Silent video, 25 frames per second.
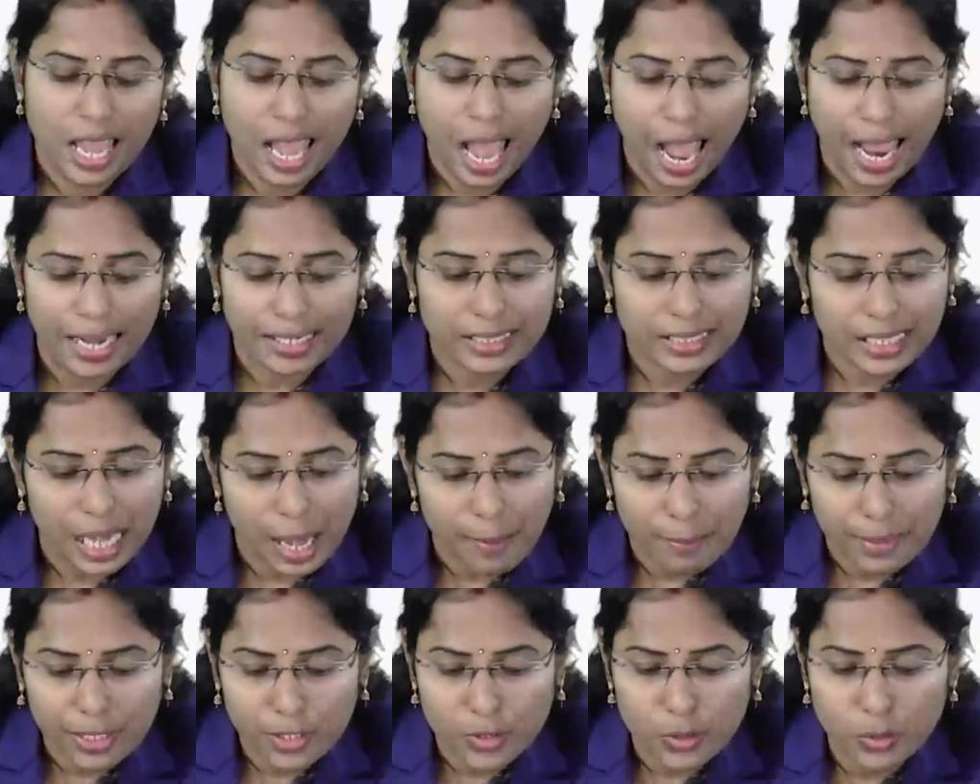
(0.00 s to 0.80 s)
And
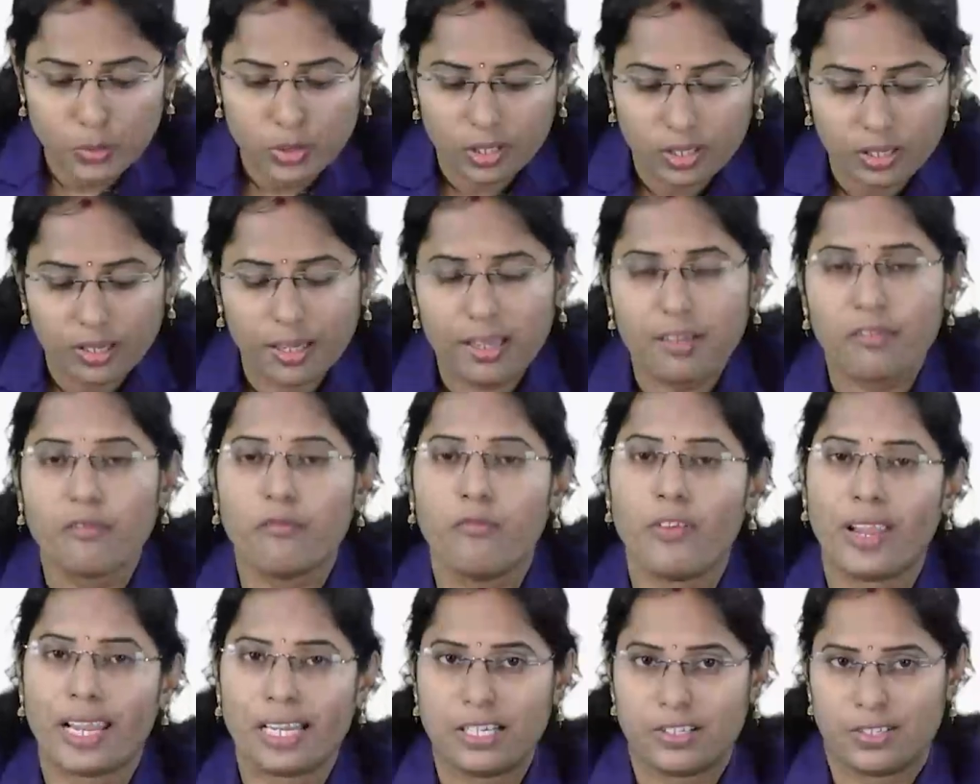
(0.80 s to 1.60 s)
coming to the
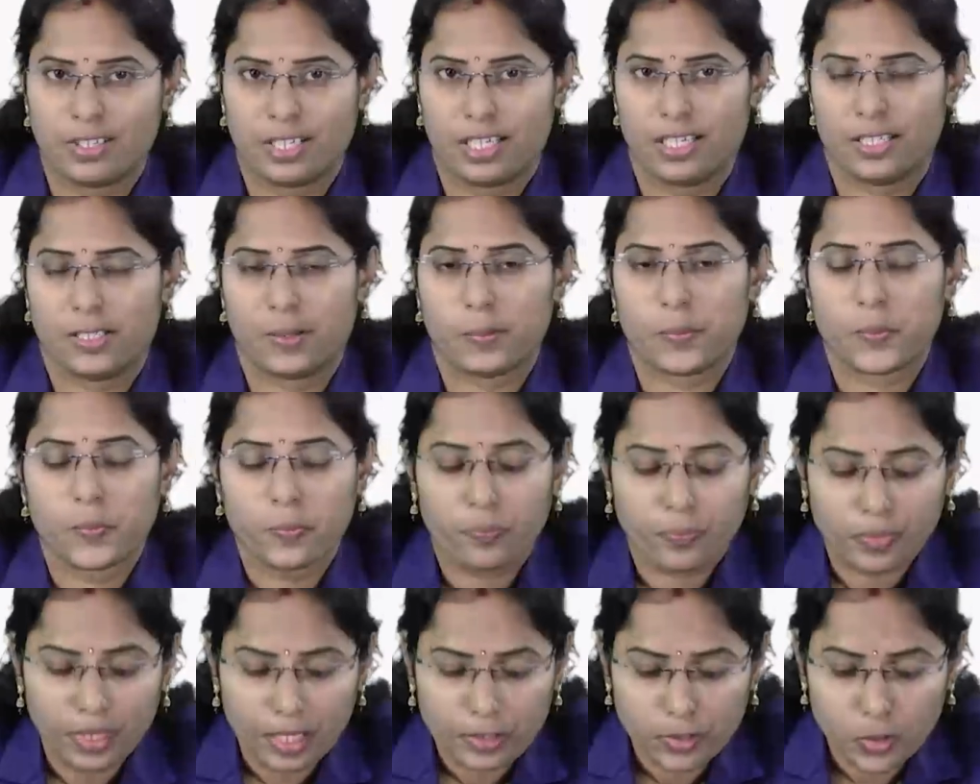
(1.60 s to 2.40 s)
weightage.
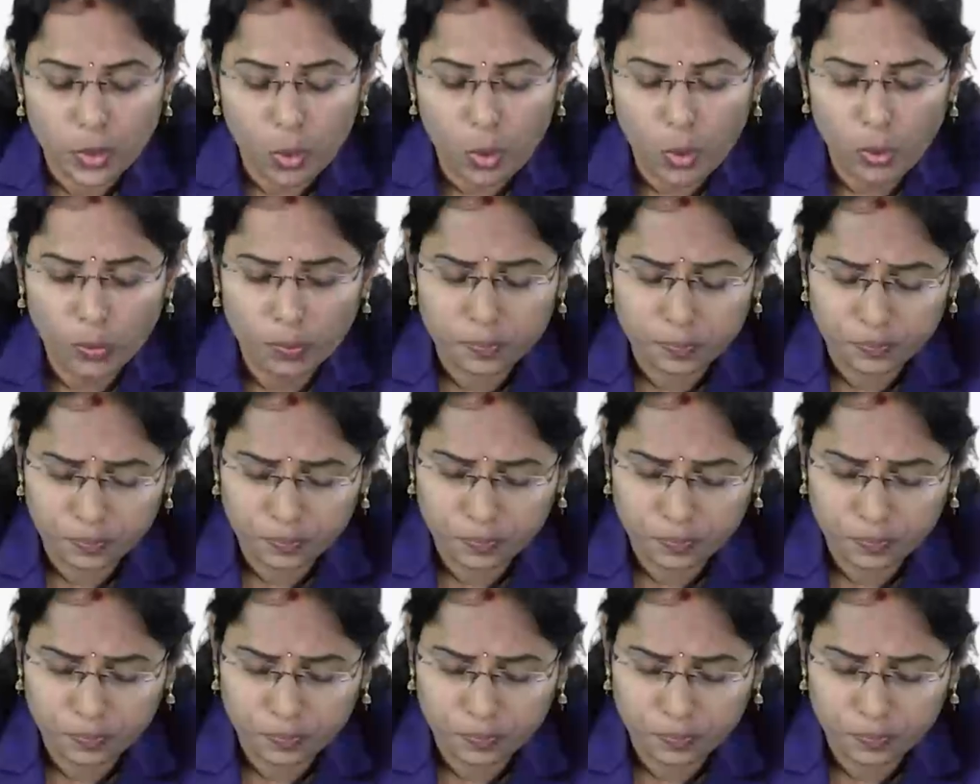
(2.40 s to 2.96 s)
So,